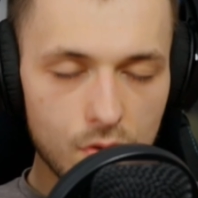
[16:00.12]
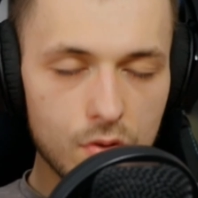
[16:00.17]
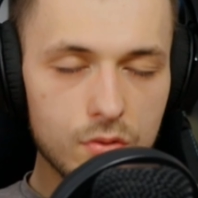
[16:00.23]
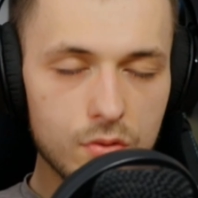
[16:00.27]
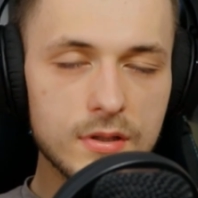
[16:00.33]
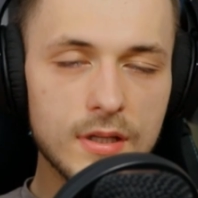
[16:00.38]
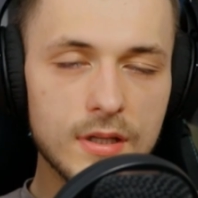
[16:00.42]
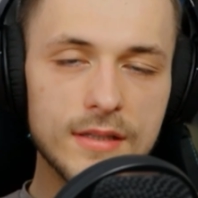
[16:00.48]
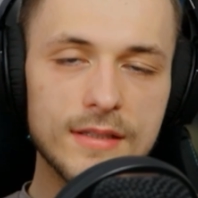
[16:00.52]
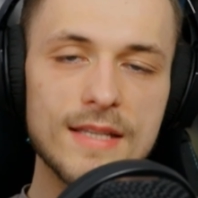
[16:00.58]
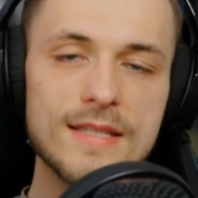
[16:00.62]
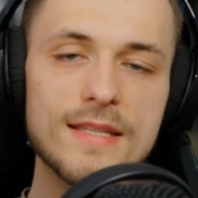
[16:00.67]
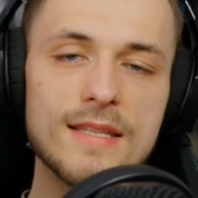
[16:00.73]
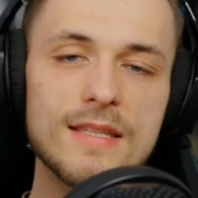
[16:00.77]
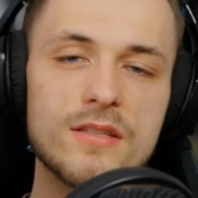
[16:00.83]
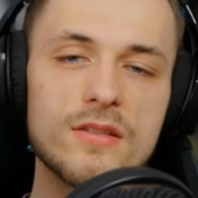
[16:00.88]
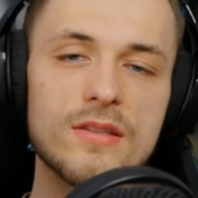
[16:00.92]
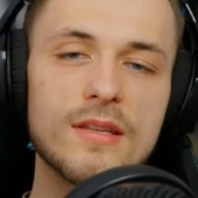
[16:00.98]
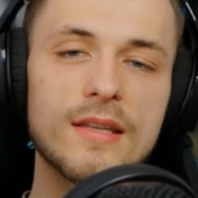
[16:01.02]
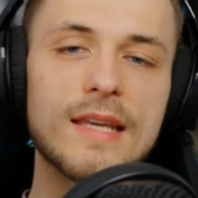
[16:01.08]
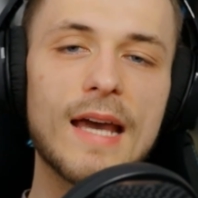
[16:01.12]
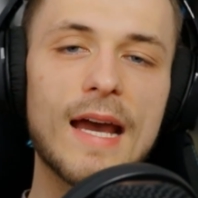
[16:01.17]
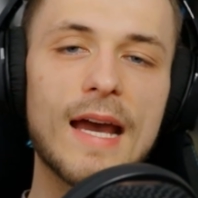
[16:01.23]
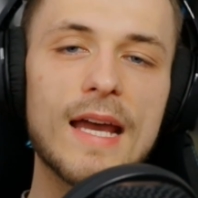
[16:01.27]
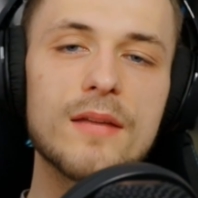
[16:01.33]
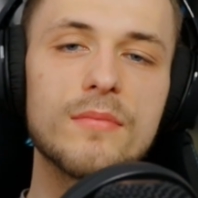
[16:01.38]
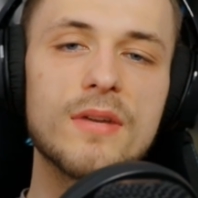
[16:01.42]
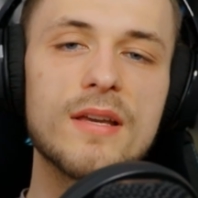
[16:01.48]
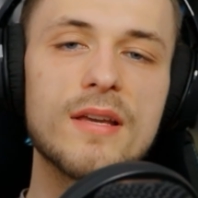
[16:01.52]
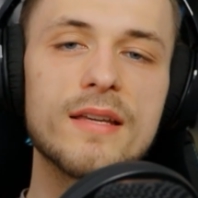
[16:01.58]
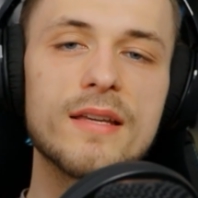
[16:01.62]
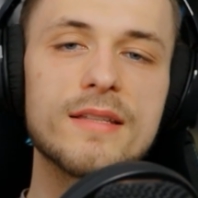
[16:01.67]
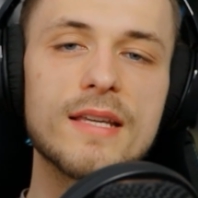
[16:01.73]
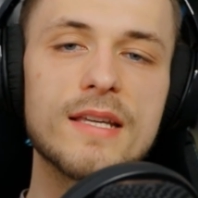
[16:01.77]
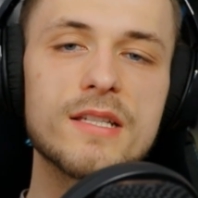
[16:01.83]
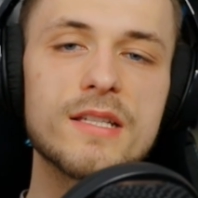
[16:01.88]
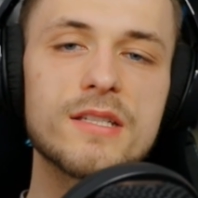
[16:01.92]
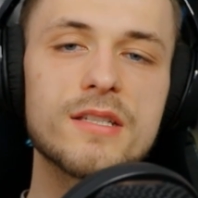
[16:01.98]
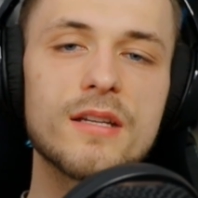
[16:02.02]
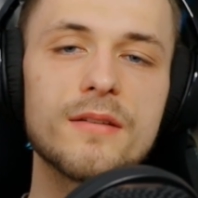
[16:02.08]
on, listen to the guided
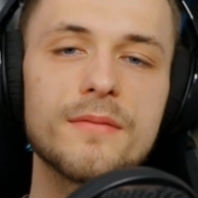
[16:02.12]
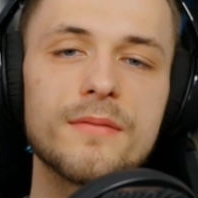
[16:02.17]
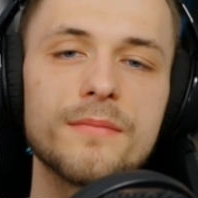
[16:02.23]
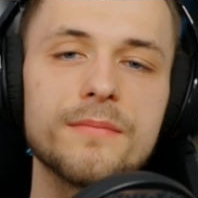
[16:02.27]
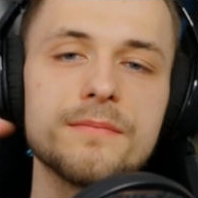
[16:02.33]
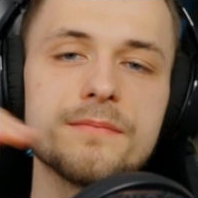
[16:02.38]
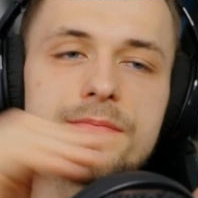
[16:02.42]
meditation,